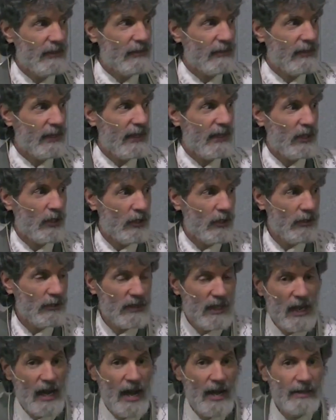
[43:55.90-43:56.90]
Again, he heard
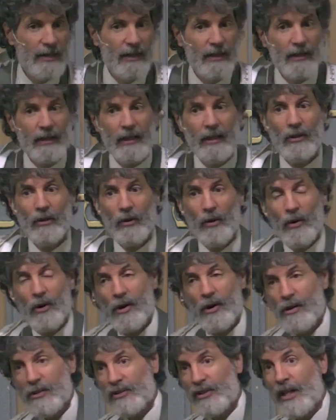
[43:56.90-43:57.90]
God in
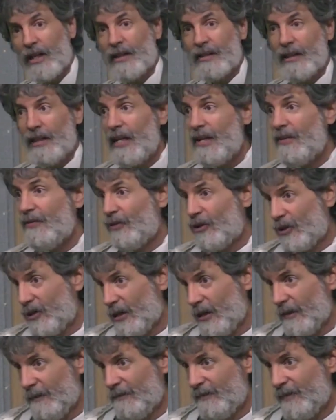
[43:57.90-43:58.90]
Ur saying, Leave
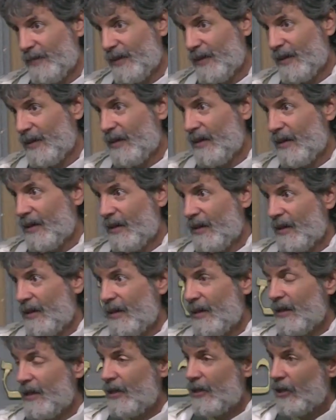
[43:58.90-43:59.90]
Ur.
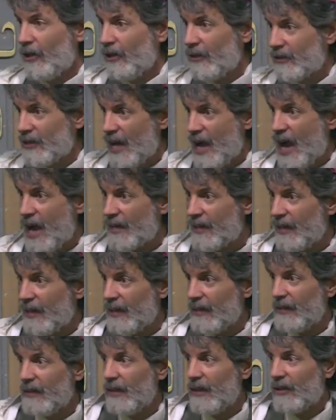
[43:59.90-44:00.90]
He heard God
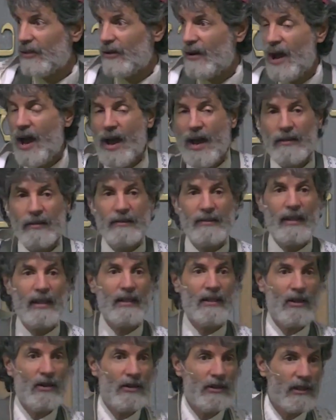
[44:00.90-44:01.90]
in Haran
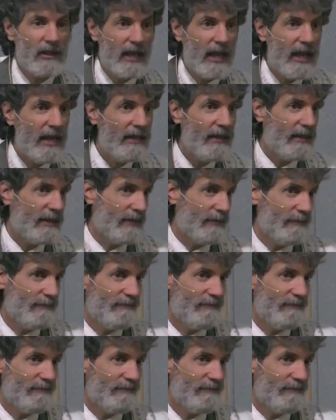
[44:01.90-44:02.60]
saying, Go to Canaan.